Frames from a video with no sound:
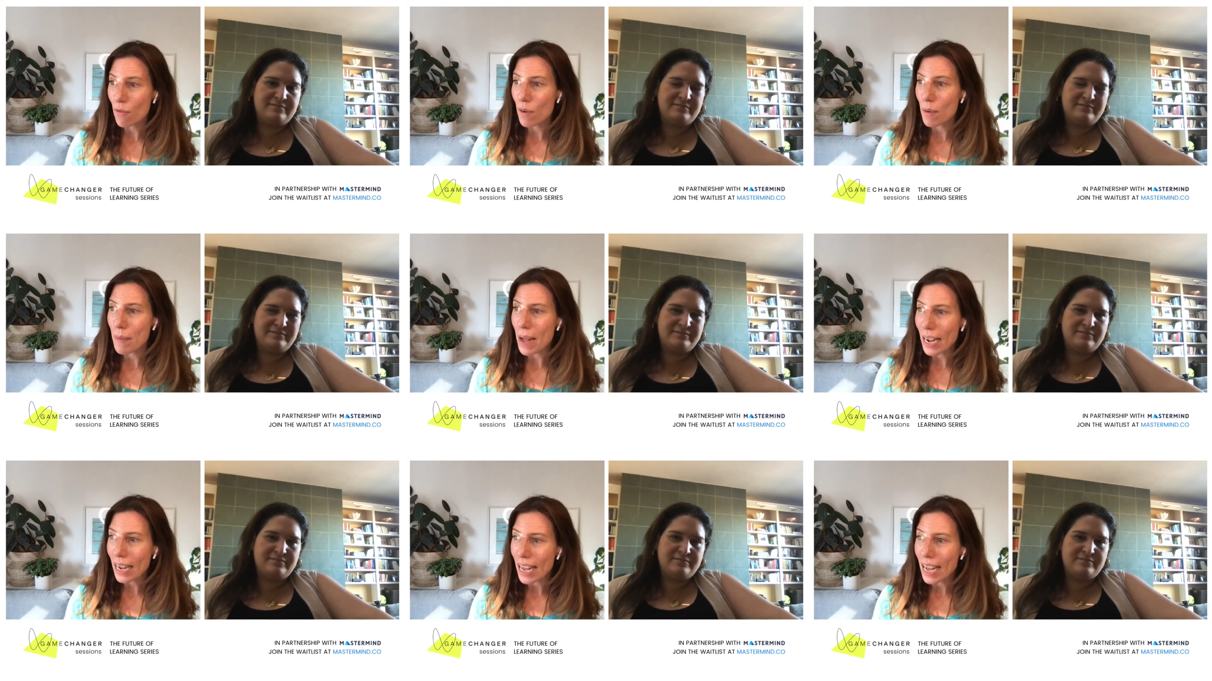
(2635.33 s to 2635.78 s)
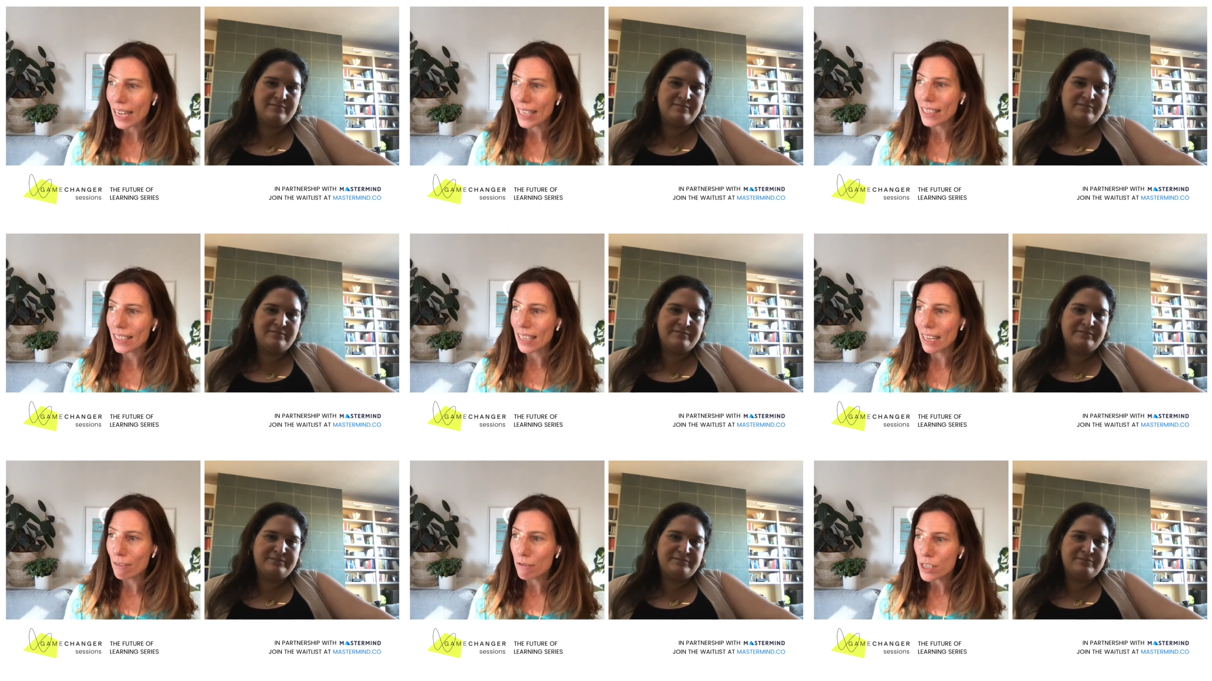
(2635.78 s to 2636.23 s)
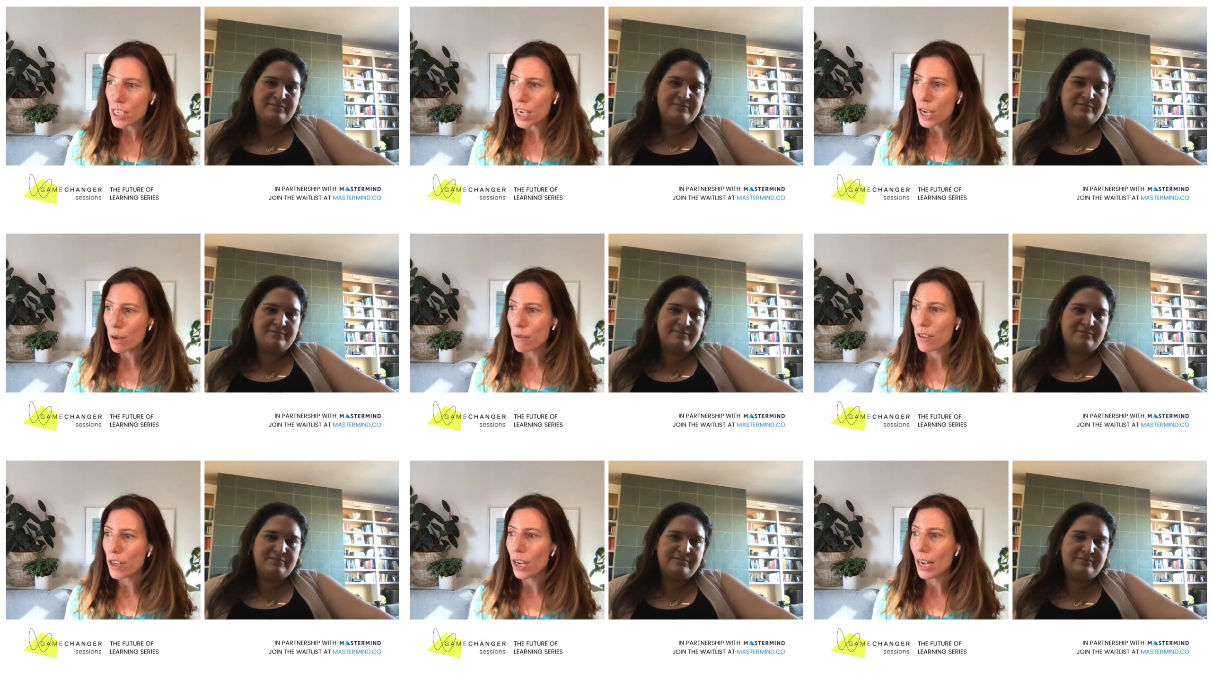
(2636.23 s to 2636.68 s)
Speaker 1: Rebecca, I'd love to
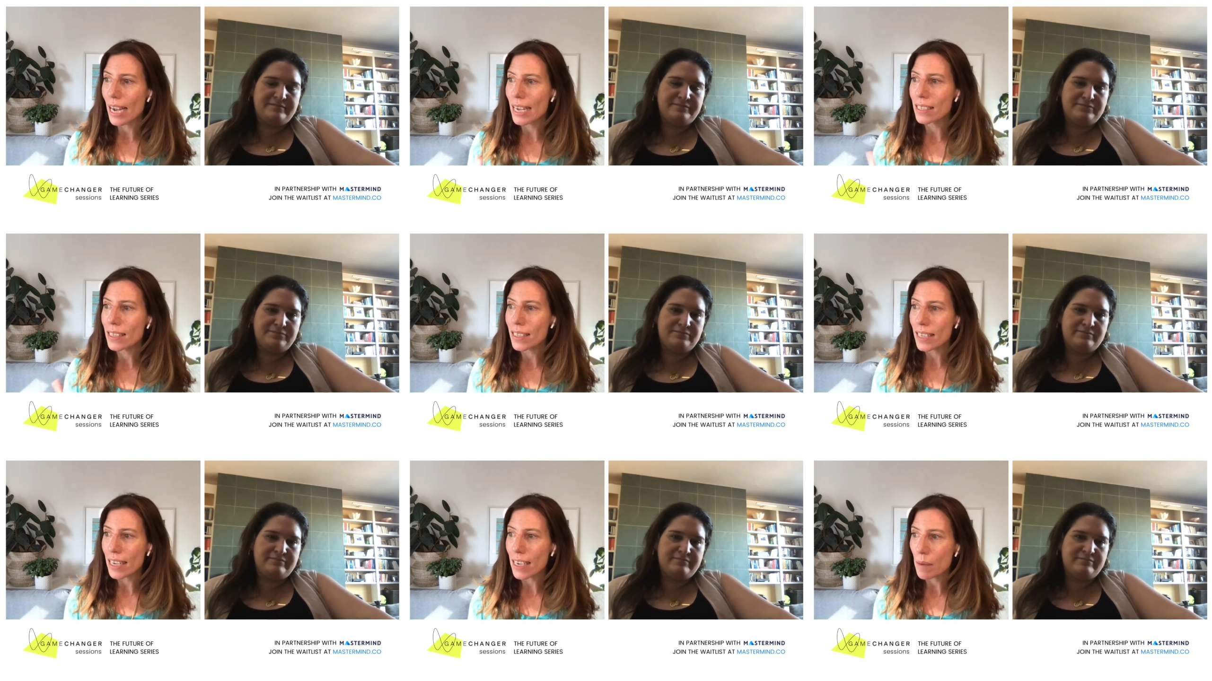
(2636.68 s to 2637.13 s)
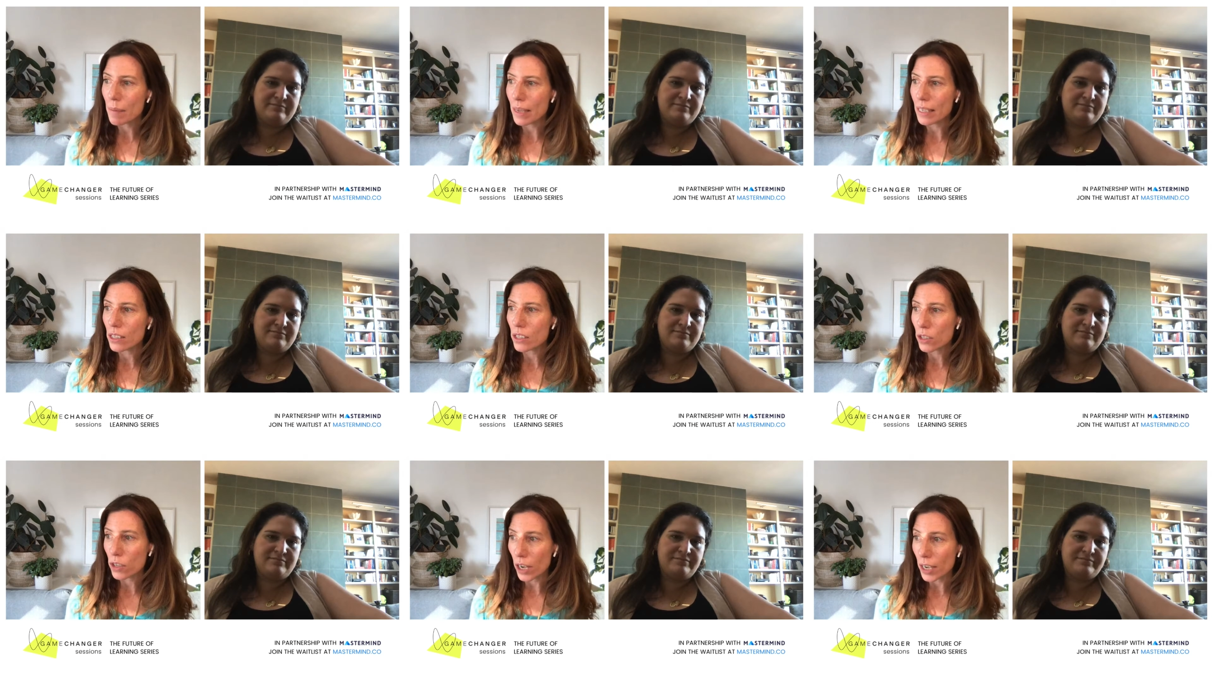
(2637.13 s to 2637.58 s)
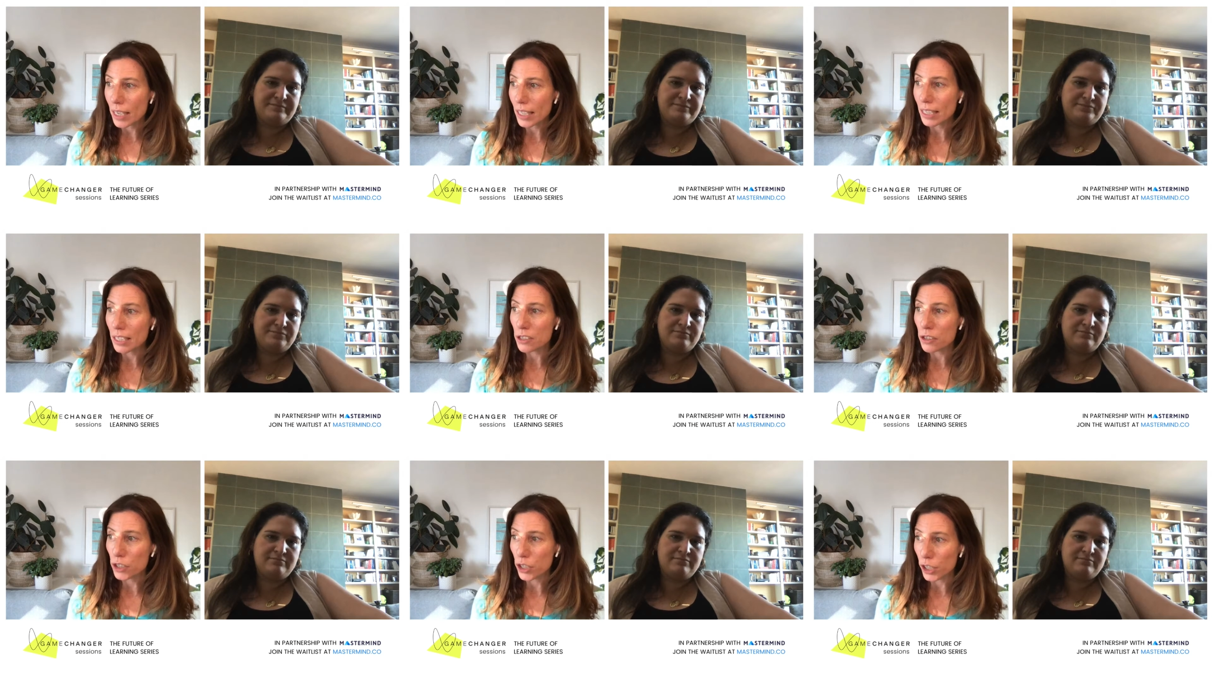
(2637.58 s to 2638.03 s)
know if you guys think about
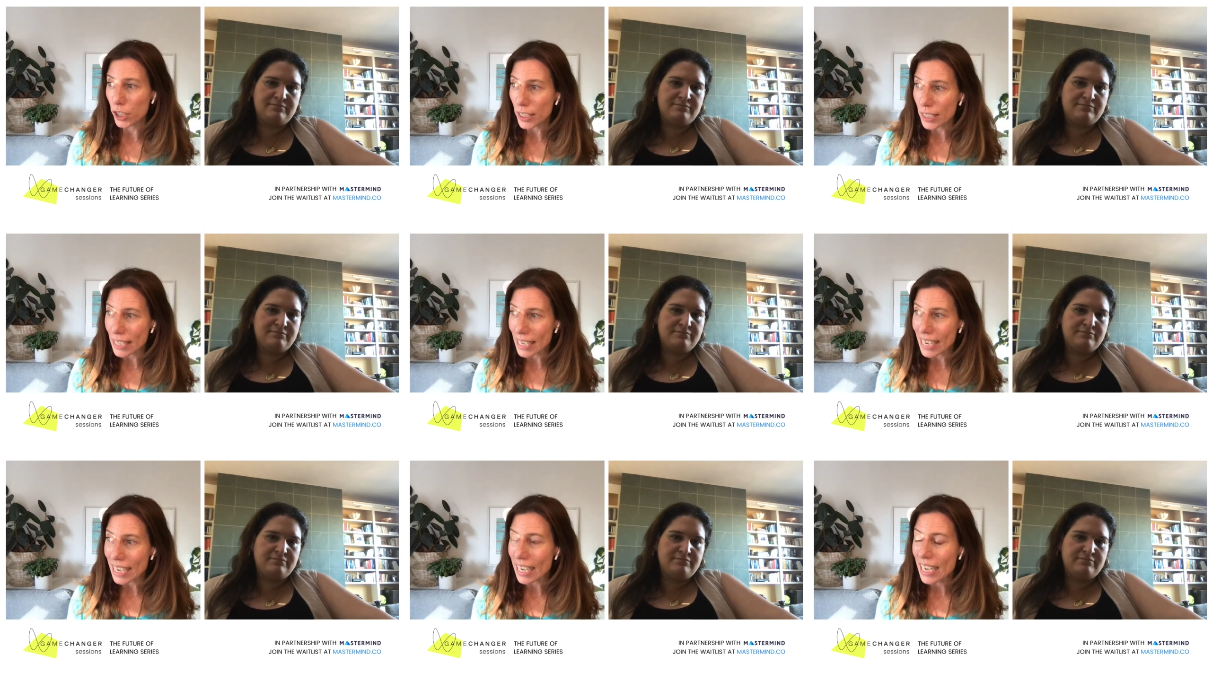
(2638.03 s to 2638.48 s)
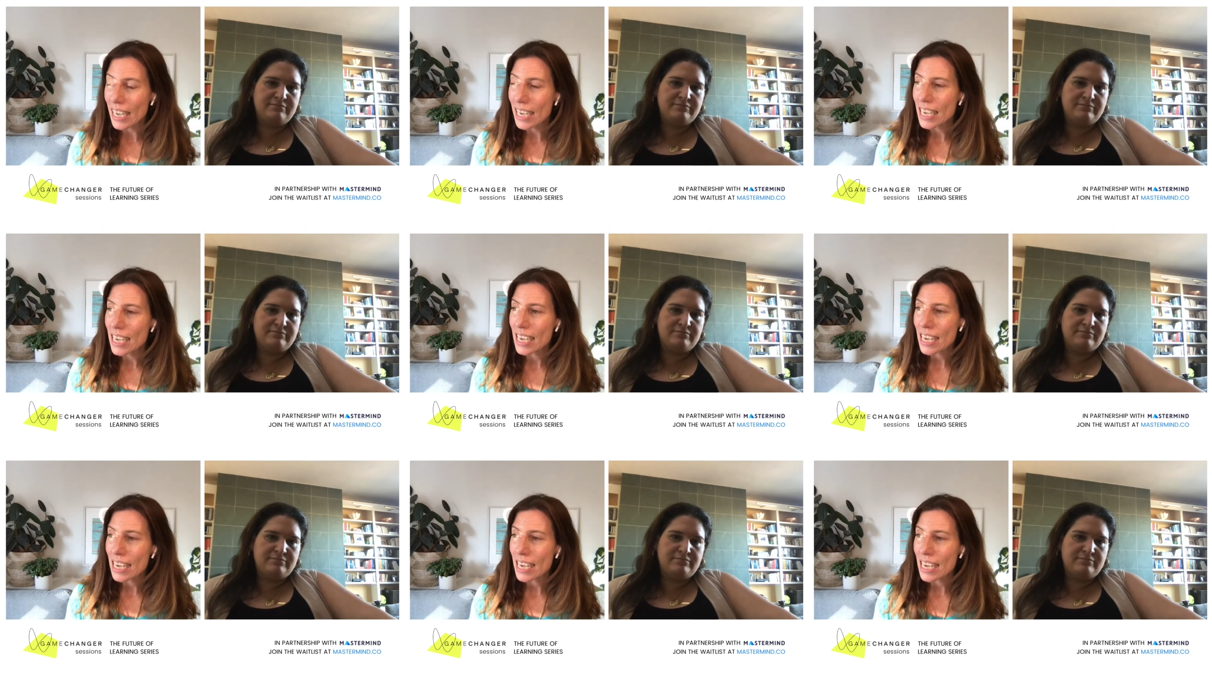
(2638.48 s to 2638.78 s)
starting the journey